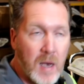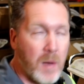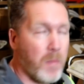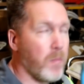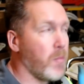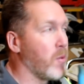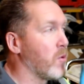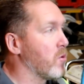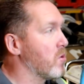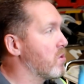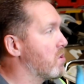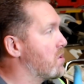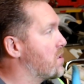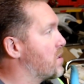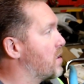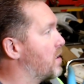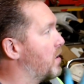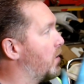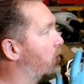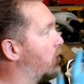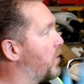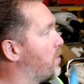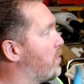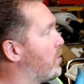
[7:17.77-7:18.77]
but for
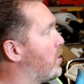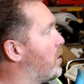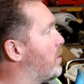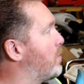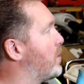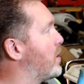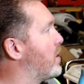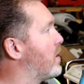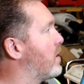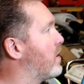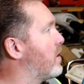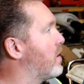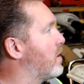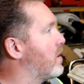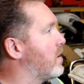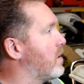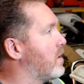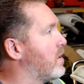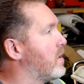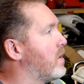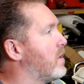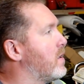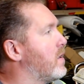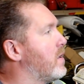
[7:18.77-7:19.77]
the moment
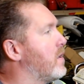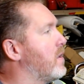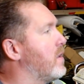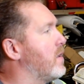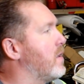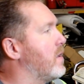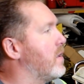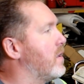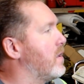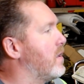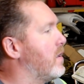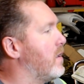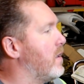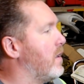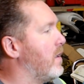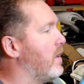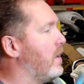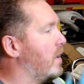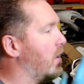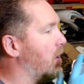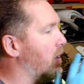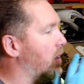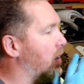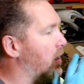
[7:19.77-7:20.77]

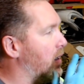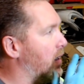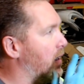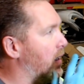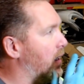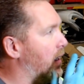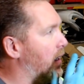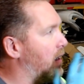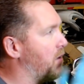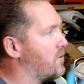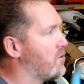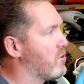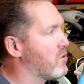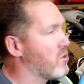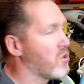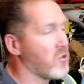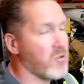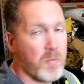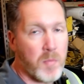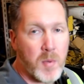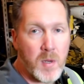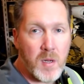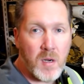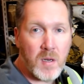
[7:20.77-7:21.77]
I'll just
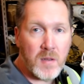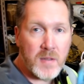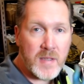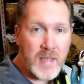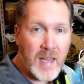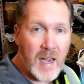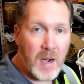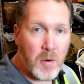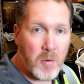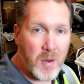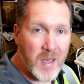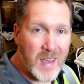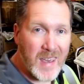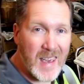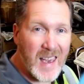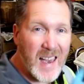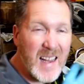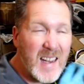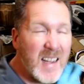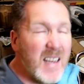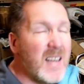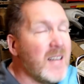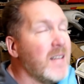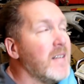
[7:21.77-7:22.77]
strip it all down
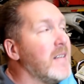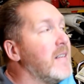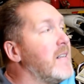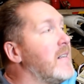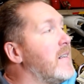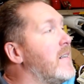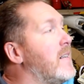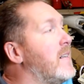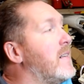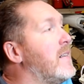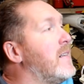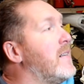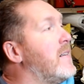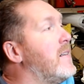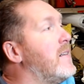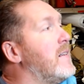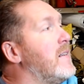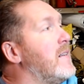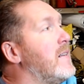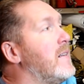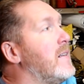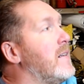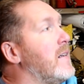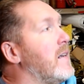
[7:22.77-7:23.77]
again,
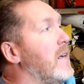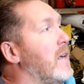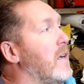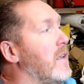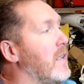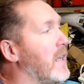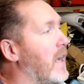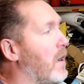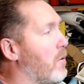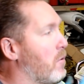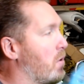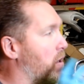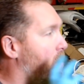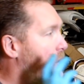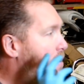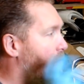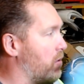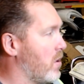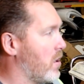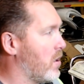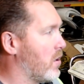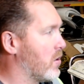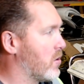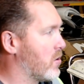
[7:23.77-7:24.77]
and now that I know
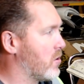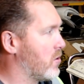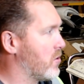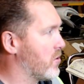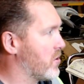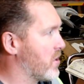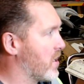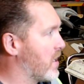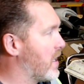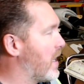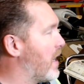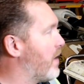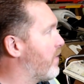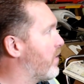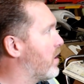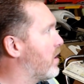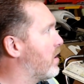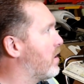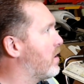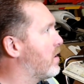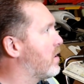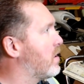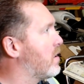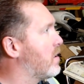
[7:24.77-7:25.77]
it all goes together,
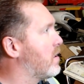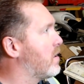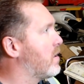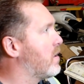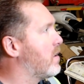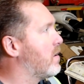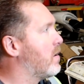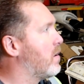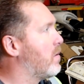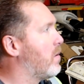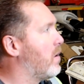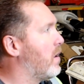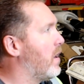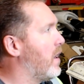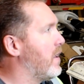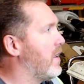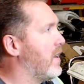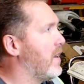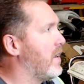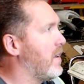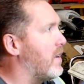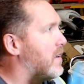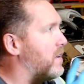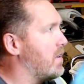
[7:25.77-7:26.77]
and
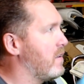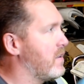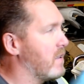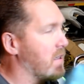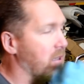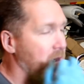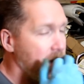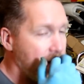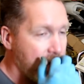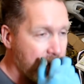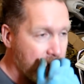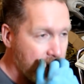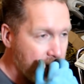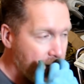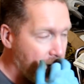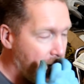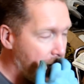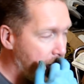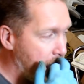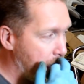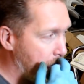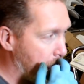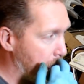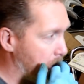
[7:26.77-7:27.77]
then I need to get the cylinder
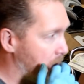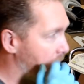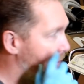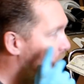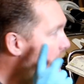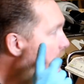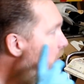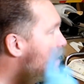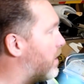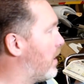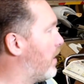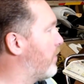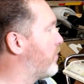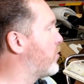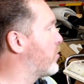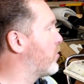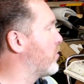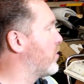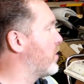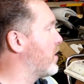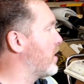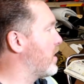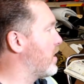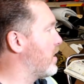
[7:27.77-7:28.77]
head done. I've
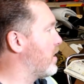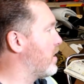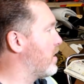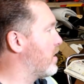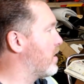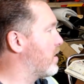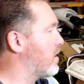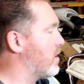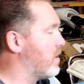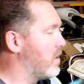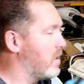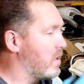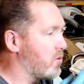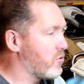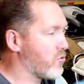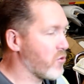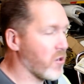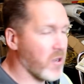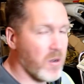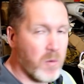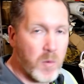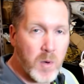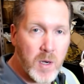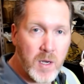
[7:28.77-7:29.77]
done the
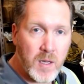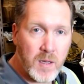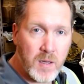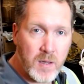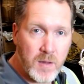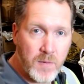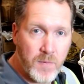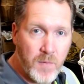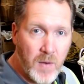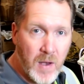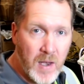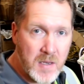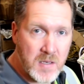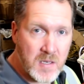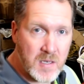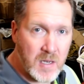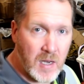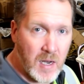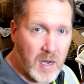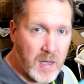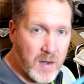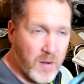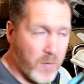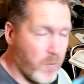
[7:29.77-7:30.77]
trigger wheel at the far
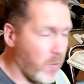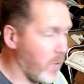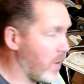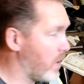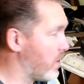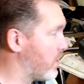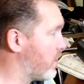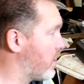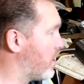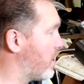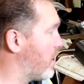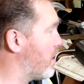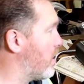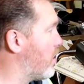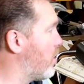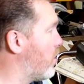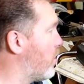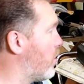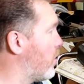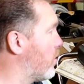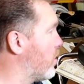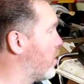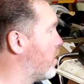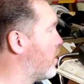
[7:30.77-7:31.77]
side. I've welded it
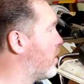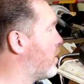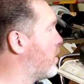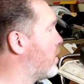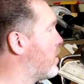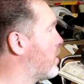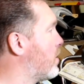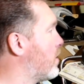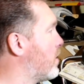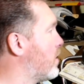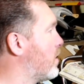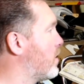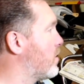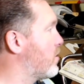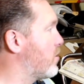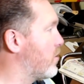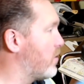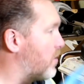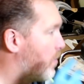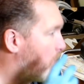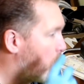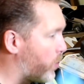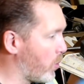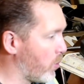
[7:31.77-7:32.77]
on to
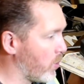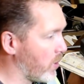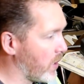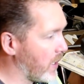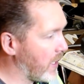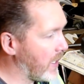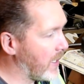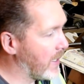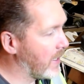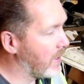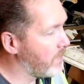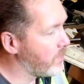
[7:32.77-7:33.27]
the pulley,